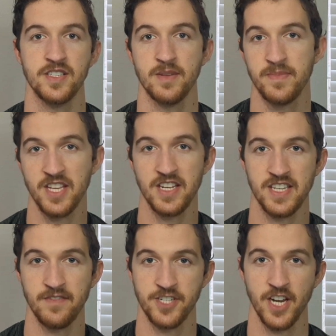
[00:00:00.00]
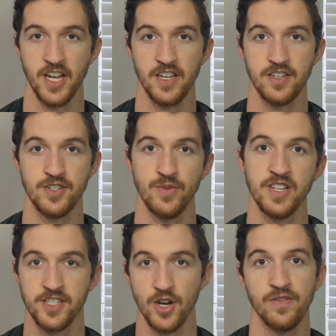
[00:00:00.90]
some things have changed with
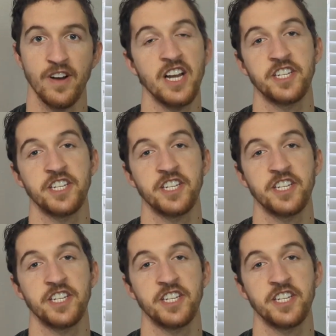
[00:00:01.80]
SoFi